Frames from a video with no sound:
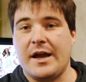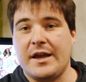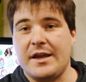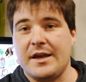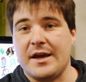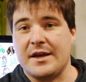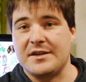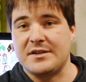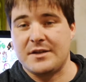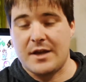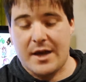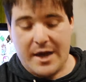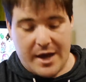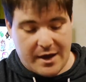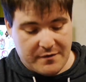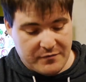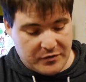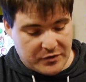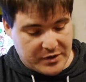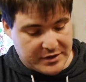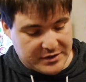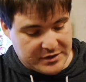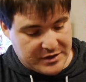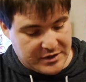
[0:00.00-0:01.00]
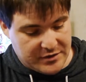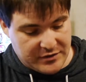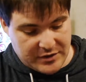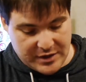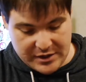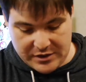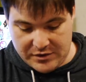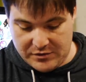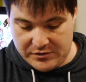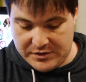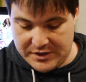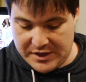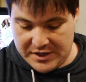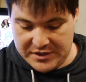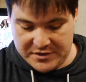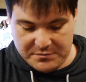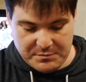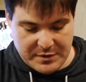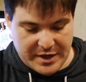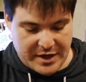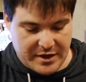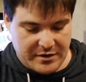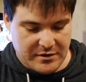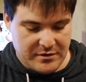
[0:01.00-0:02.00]
yes, I have licked it. They do taste
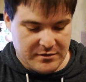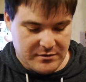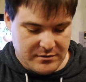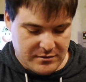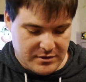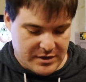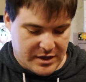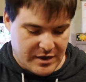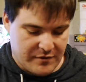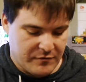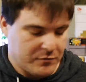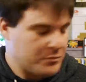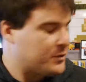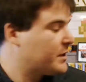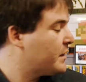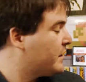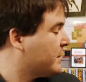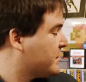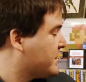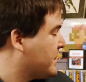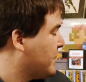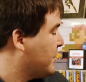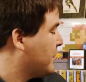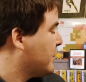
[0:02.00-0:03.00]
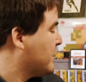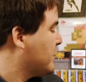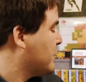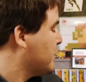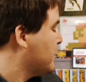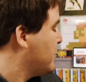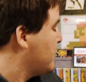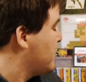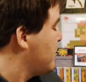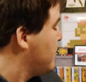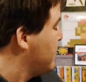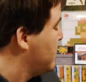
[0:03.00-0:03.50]
bad. Everybody is telling the truth.